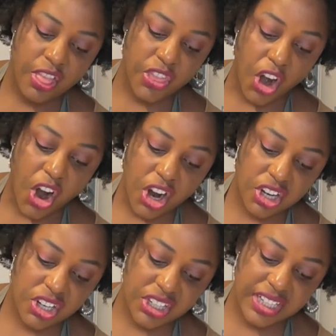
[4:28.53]
the
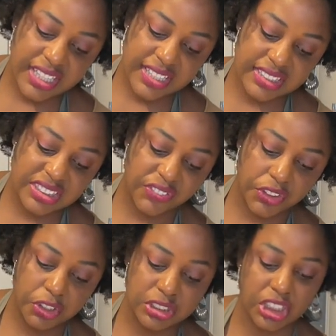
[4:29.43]
harder it is for
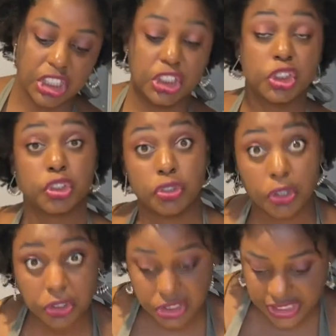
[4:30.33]
you to
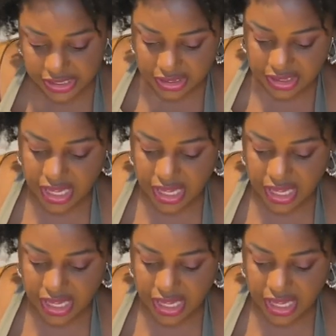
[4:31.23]
control it